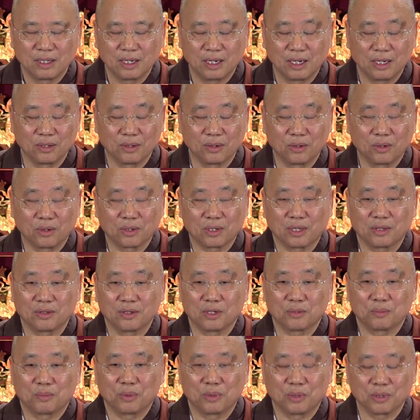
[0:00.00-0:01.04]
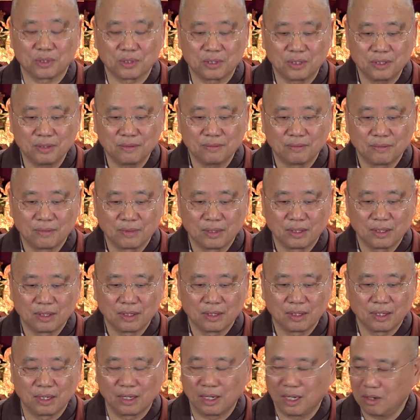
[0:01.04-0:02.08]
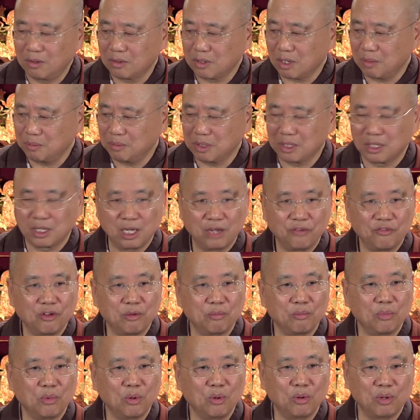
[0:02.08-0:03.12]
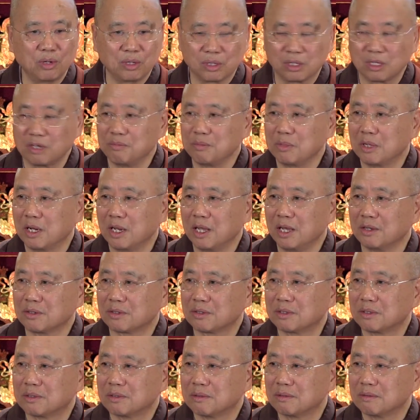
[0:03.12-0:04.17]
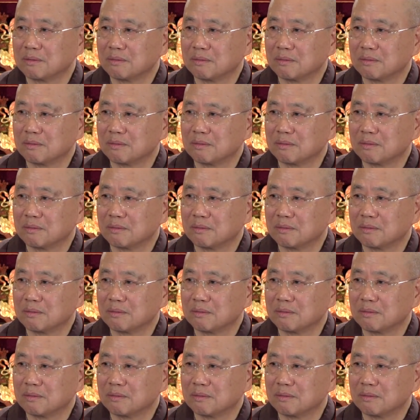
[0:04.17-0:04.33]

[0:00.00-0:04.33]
and you look at this person, and how come you give him more and you give me less?